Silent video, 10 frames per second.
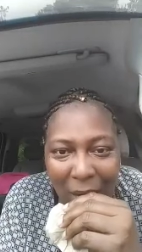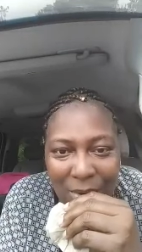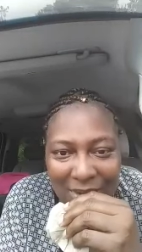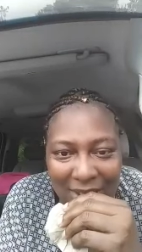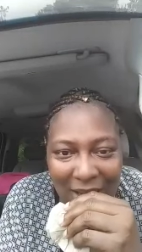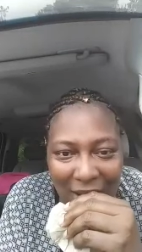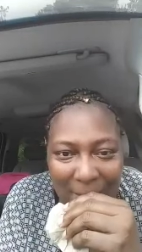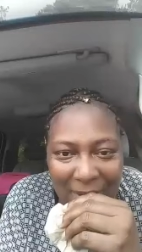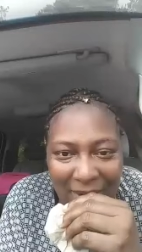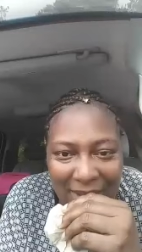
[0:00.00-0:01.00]
Oh, you think they're
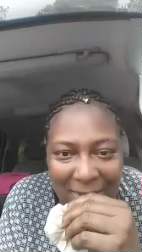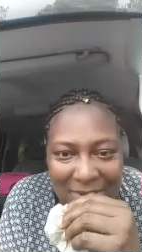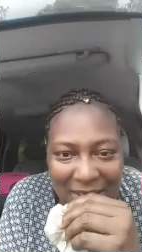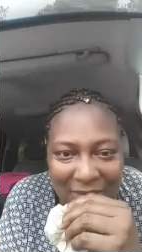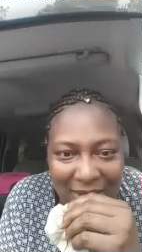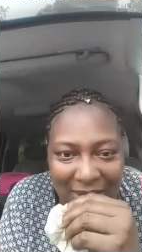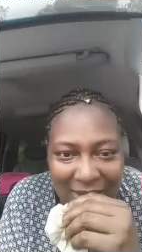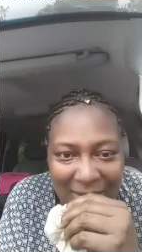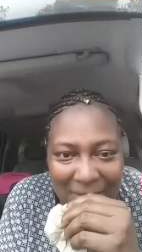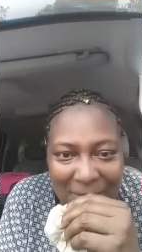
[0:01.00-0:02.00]
gonna be on
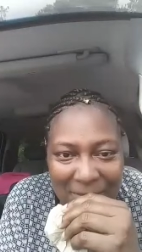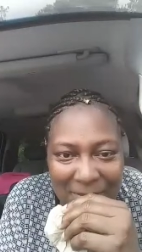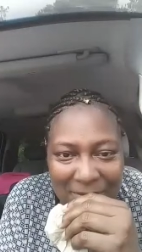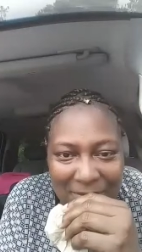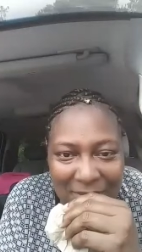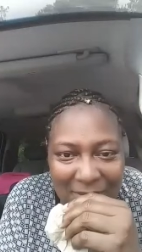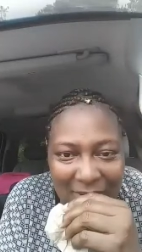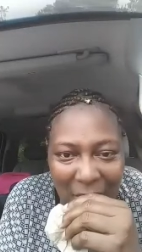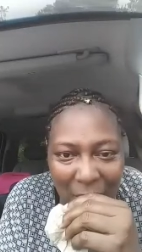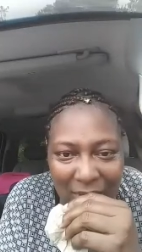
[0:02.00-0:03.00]
MTV?
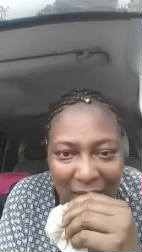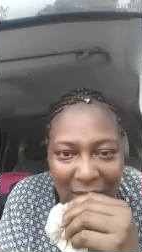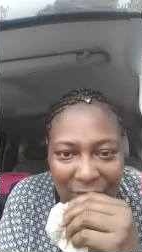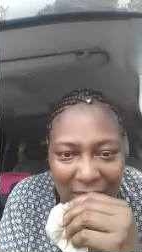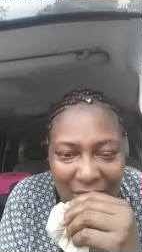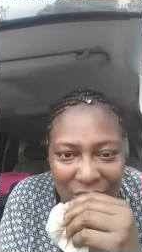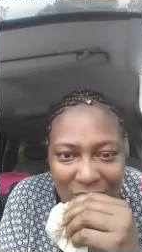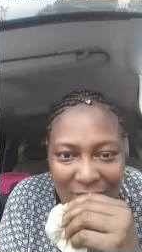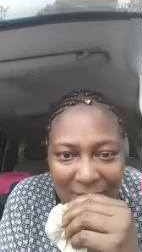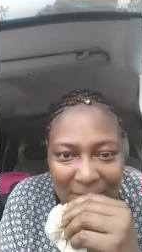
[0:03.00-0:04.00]
On Catfish?